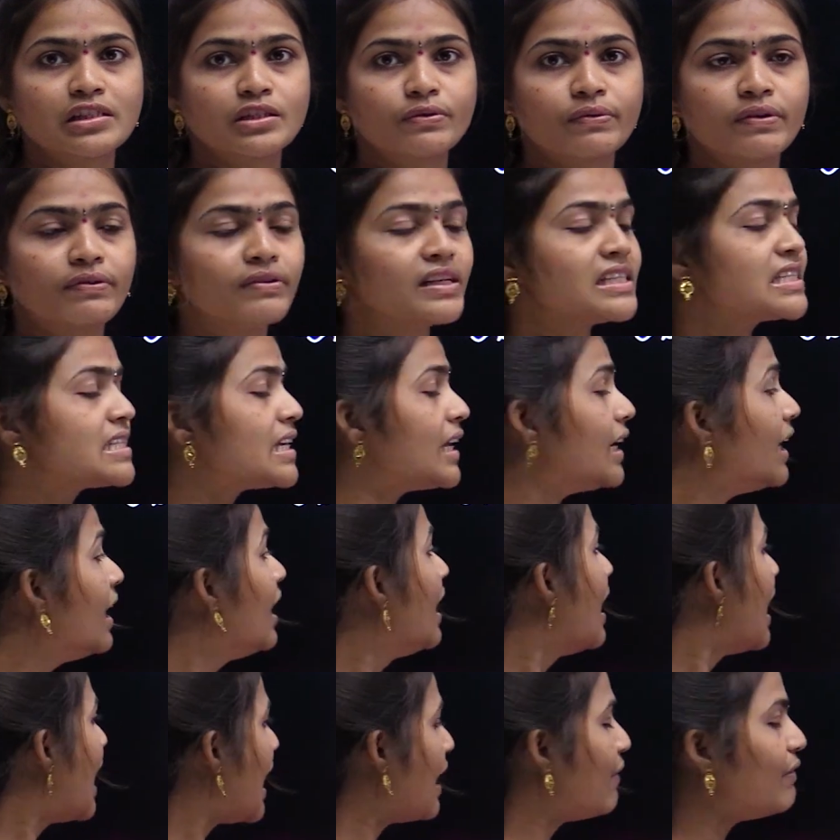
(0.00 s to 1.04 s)
also we will say
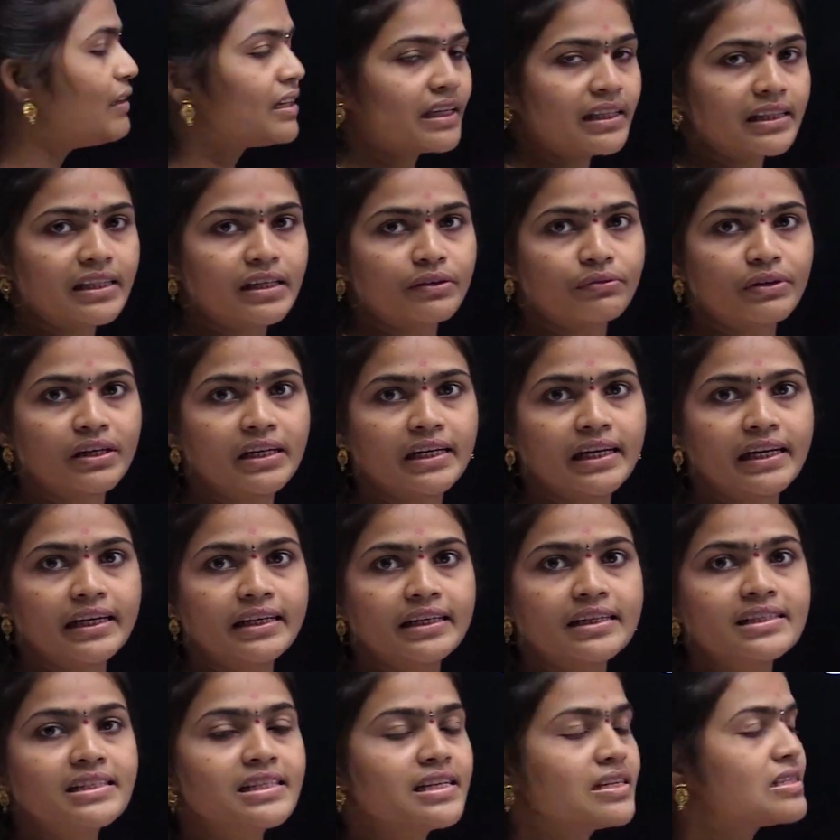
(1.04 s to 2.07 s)
i will tell that one
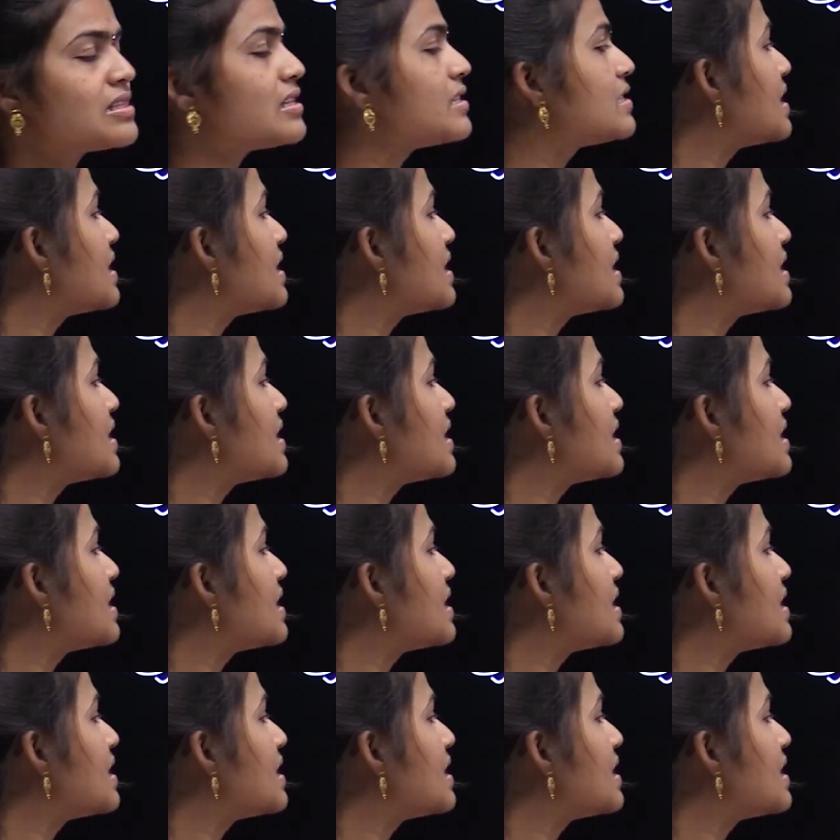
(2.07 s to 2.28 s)
later just